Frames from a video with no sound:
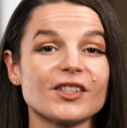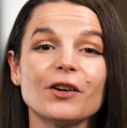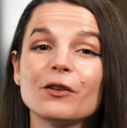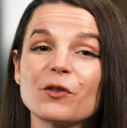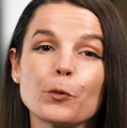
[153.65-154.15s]

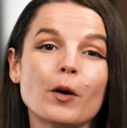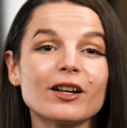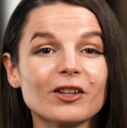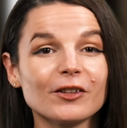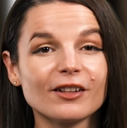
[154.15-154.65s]
So if you want
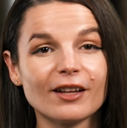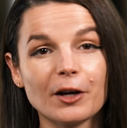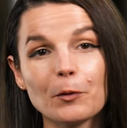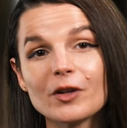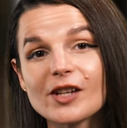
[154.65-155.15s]
to learn the
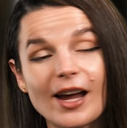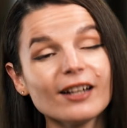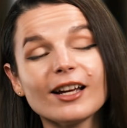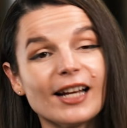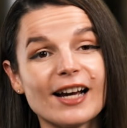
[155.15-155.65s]
language
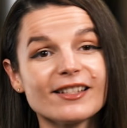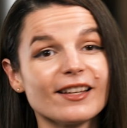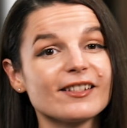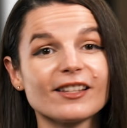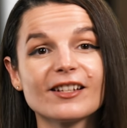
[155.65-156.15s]
and get
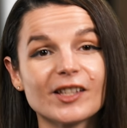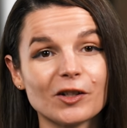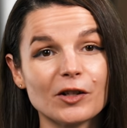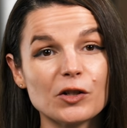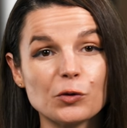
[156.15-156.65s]
access to these
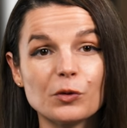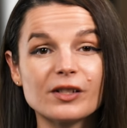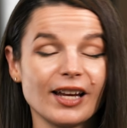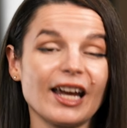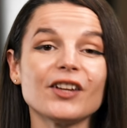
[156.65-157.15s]
learning
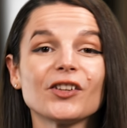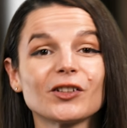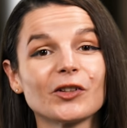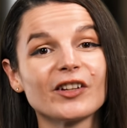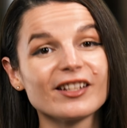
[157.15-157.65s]
tools and our
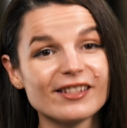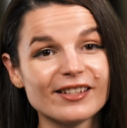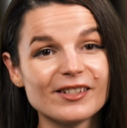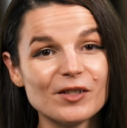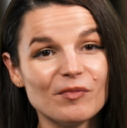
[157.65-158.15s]
learning
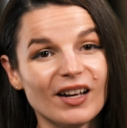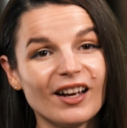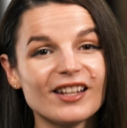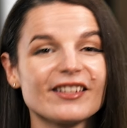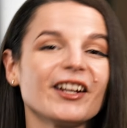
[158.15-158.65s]
system,
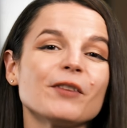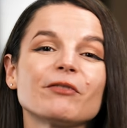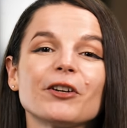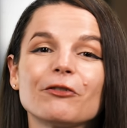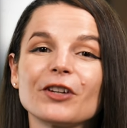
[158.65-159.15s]
sign up
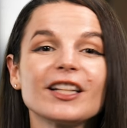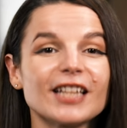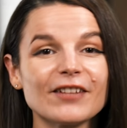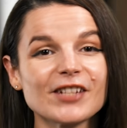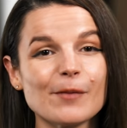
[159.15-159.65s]
for a free
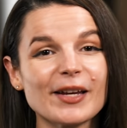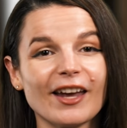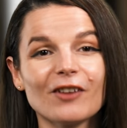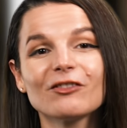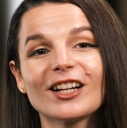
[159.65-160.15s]
lifetime
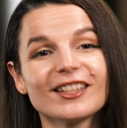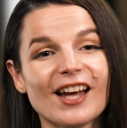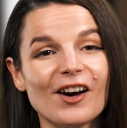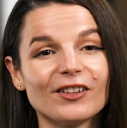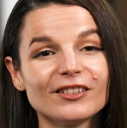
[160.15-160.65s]
account right
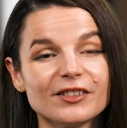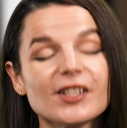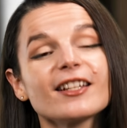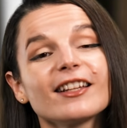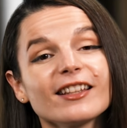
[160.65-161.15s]
now.
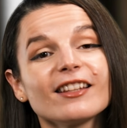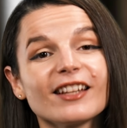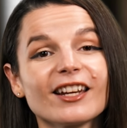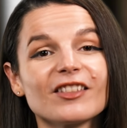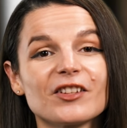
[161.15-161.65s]
Just click the
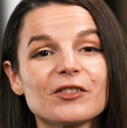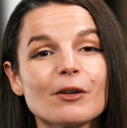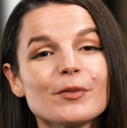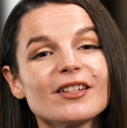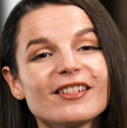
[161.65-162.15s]
link in the
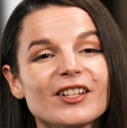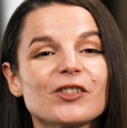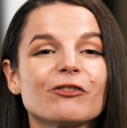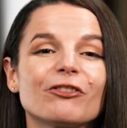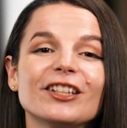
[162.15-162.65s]
description to get
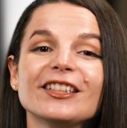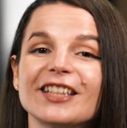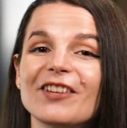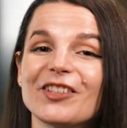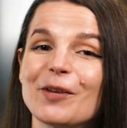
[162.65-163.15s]
your free
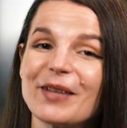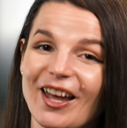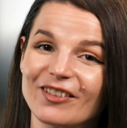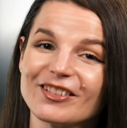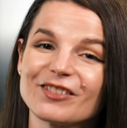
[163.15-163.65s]
lifetime
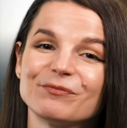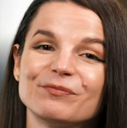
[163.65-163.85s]
account.